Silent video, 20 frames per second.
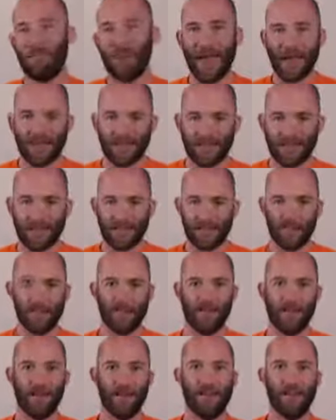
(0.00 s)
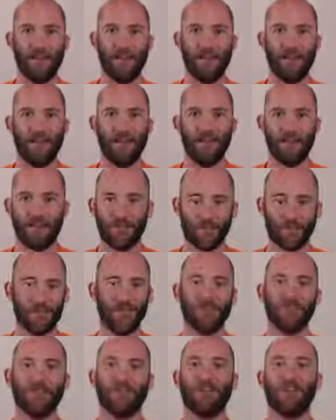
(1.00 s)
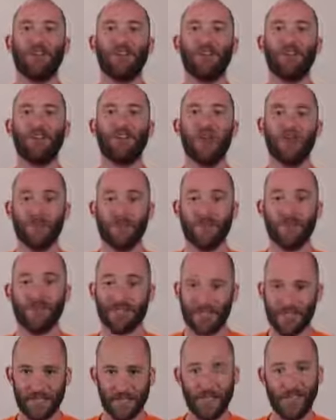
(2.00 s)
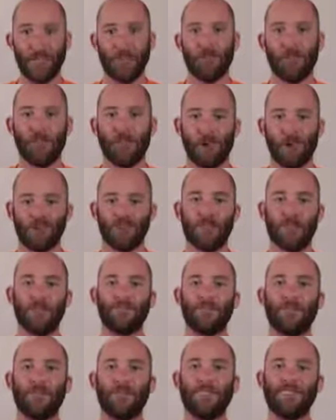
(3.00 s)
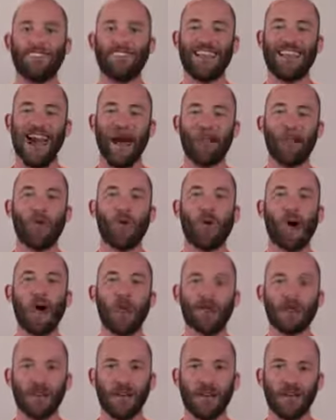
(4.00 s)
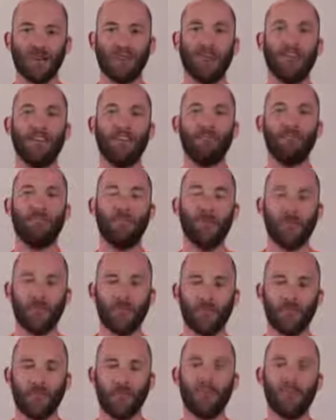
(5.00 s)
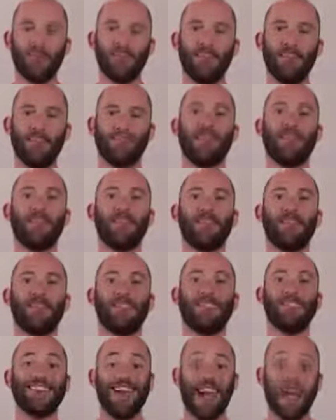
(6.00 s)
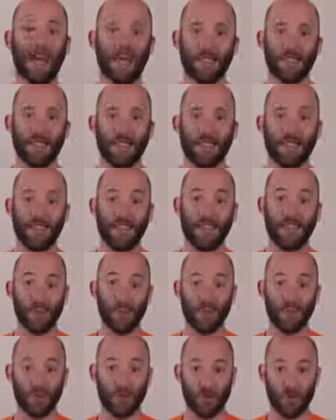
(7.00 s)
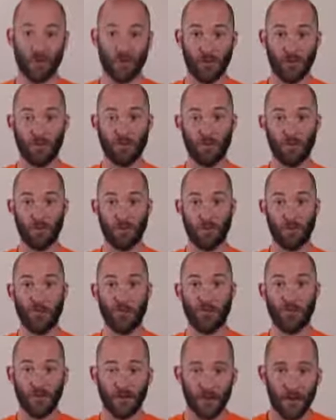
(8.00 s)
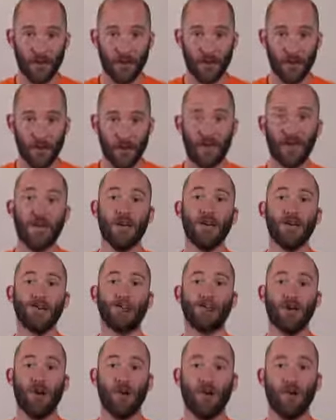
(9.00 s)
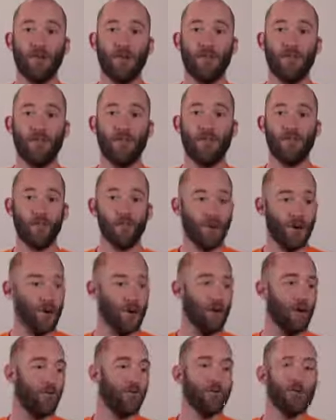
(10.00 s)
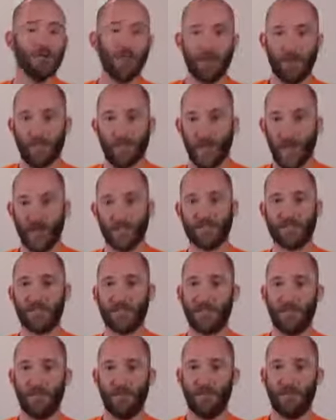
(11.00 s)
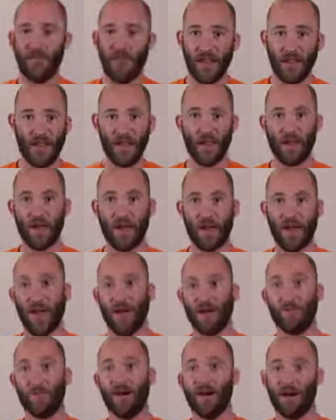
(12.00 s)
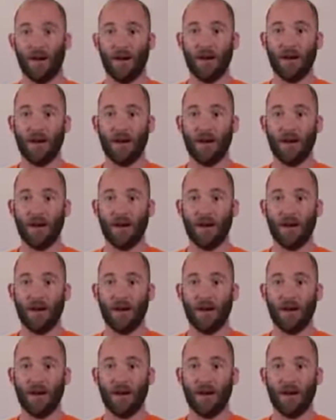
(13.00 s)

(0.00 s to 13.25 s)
Basically, the reason you want to use a Xeon processor is that processor is built for dealing with the tasks that servers normally deal with. So if you want a really fast video game